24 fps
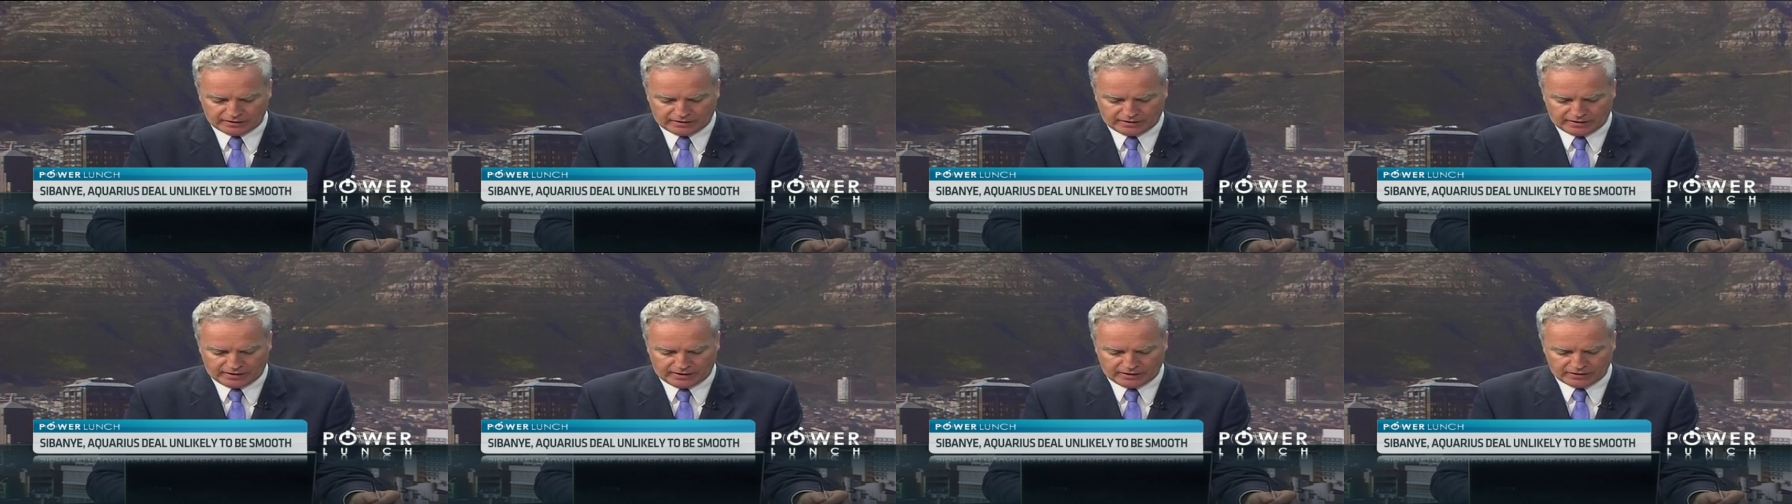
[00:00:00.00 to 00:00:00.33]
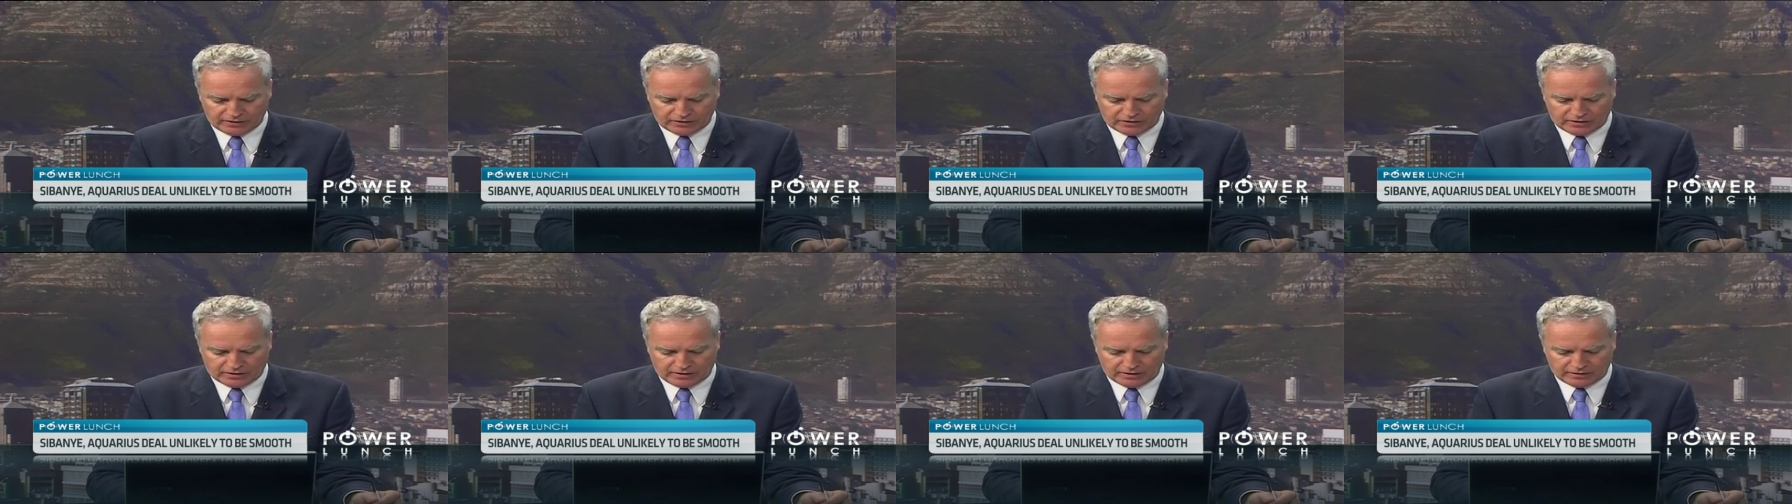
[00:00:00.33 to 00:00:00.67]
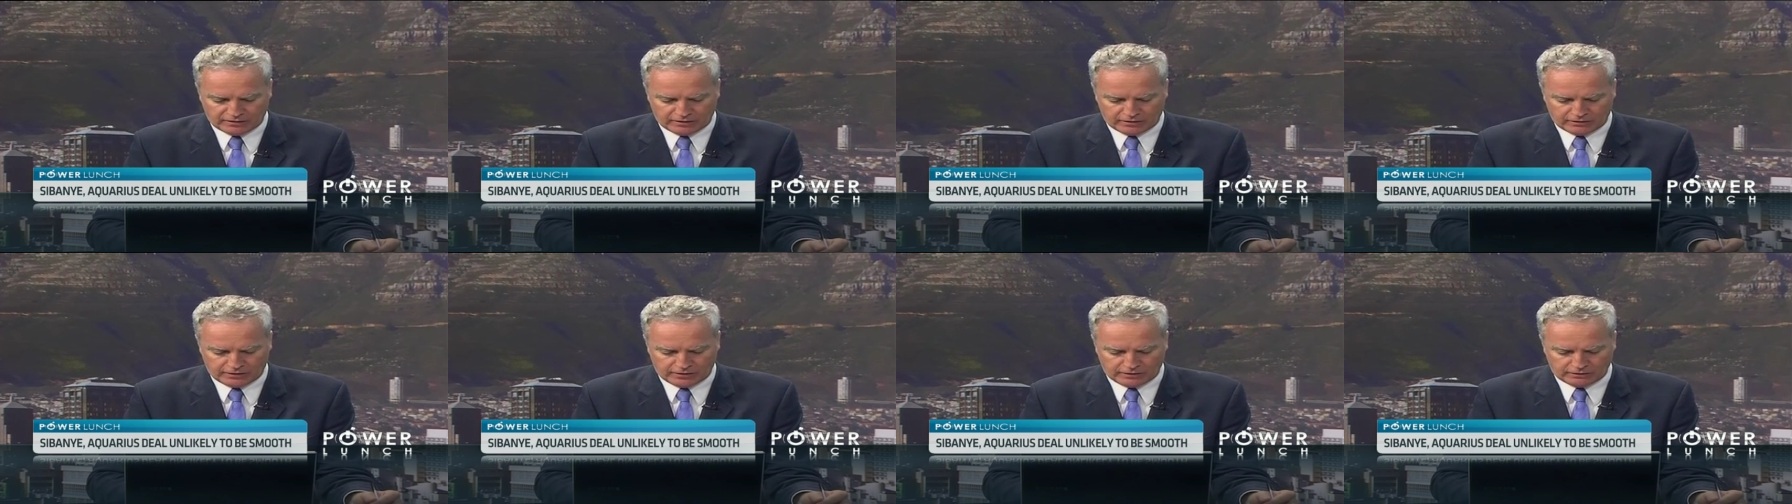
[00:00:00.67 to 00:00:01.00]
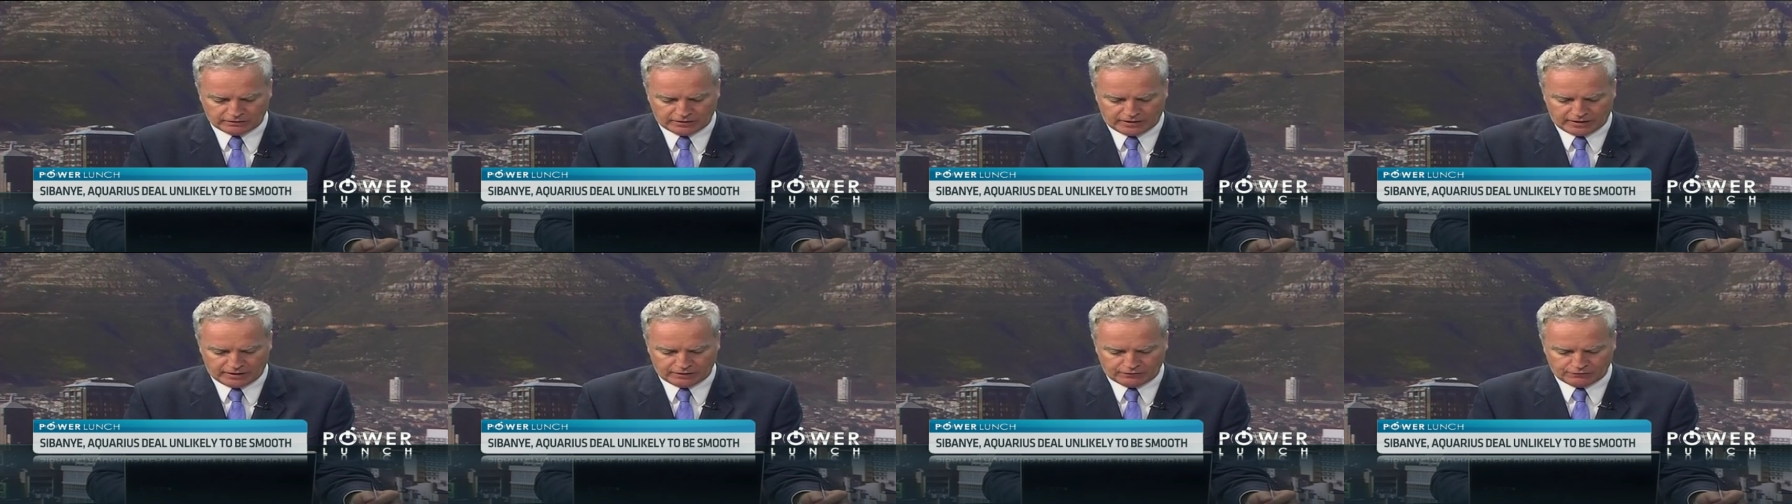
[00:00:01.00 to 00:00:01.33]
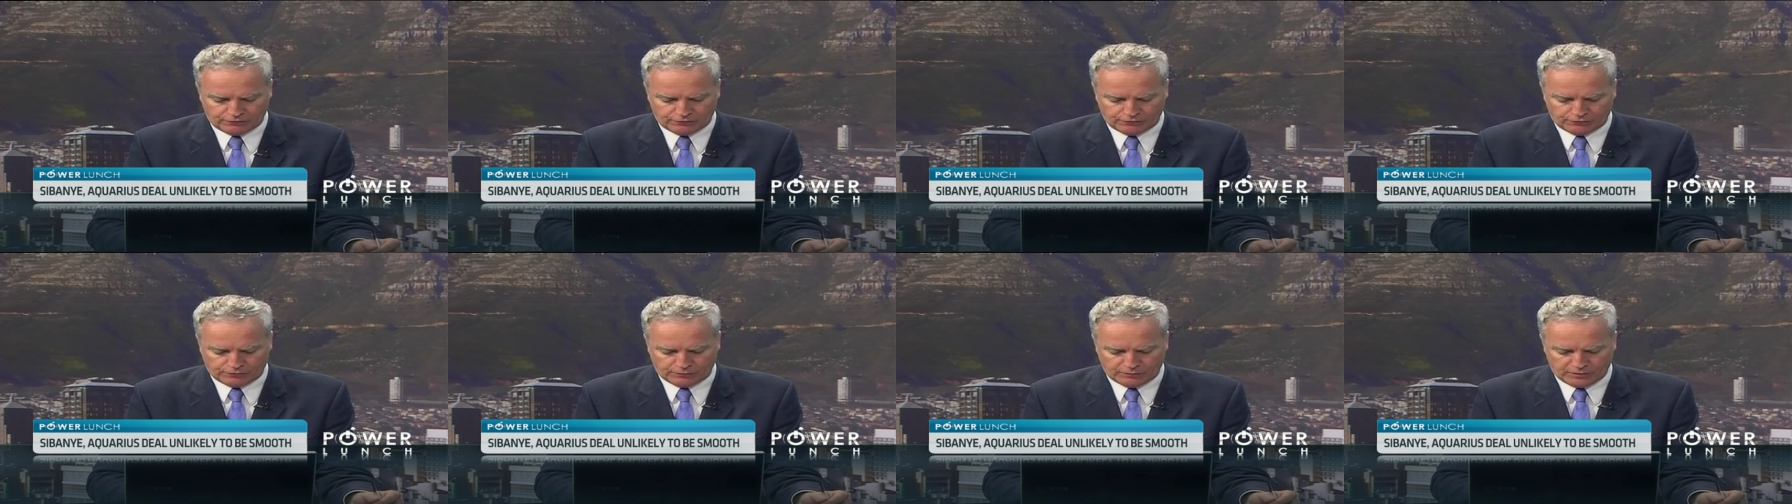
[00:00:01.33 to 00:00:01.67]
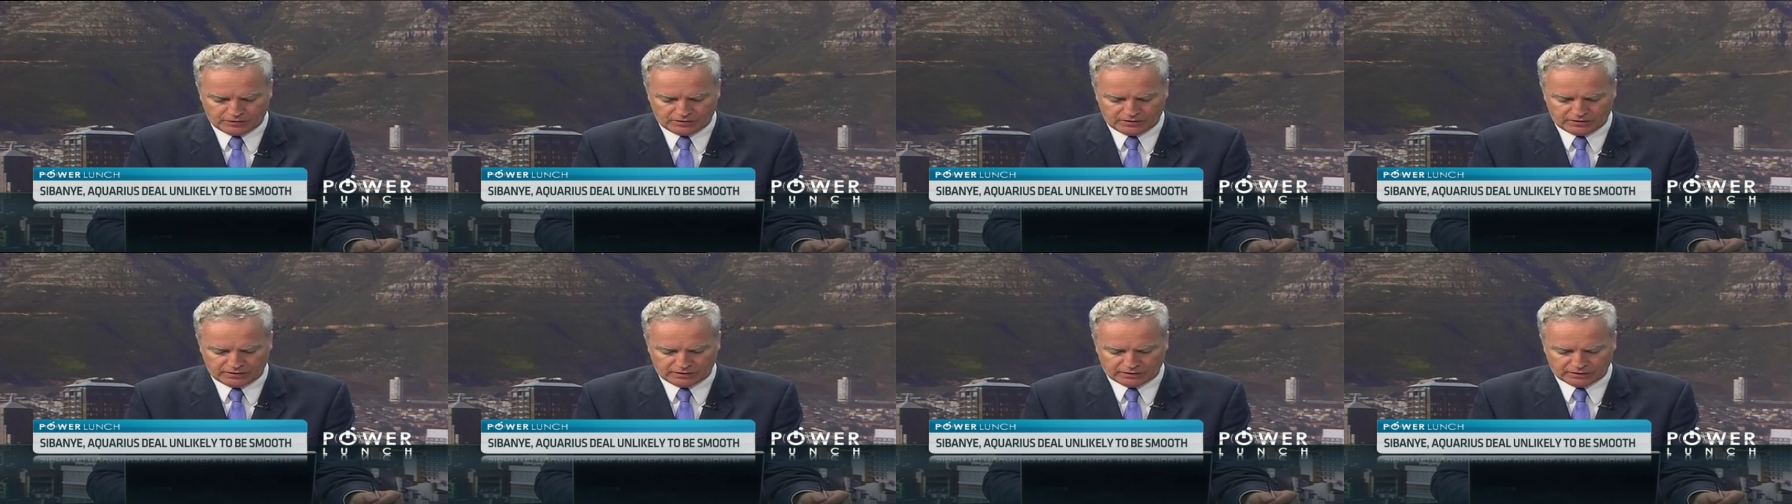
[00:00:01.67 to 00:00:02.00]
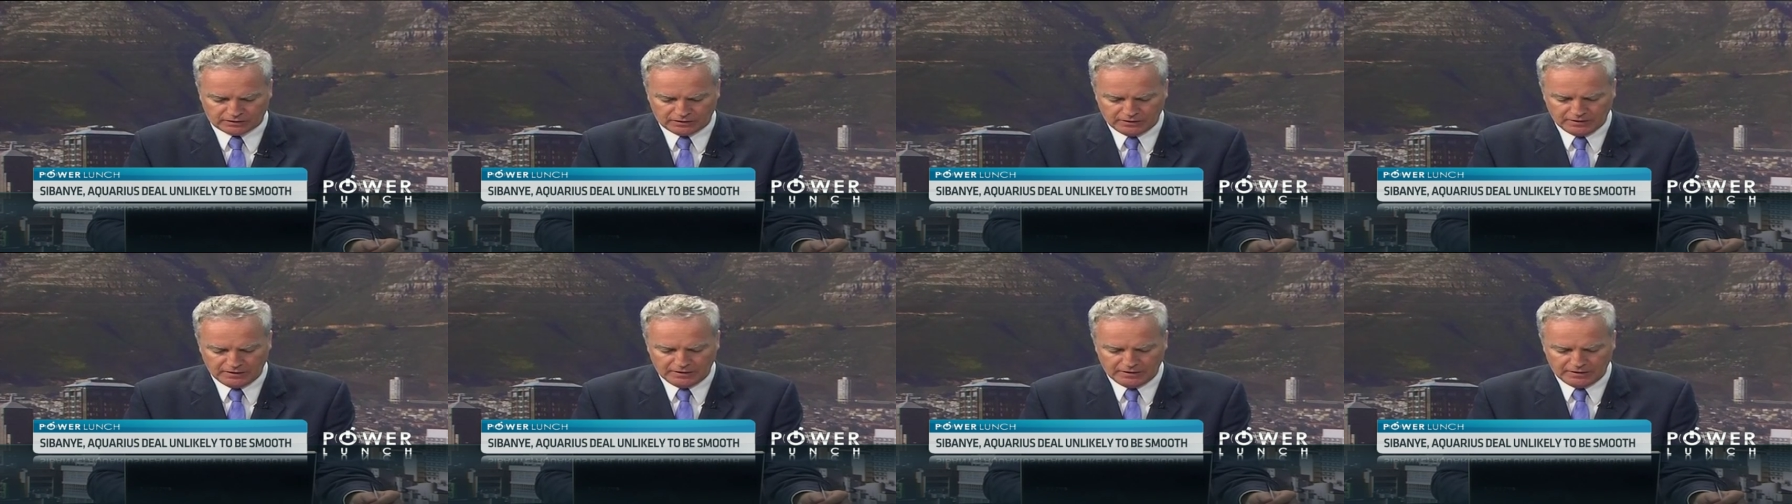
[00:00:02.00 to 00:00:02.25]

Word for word: cash that they'll get from the deal.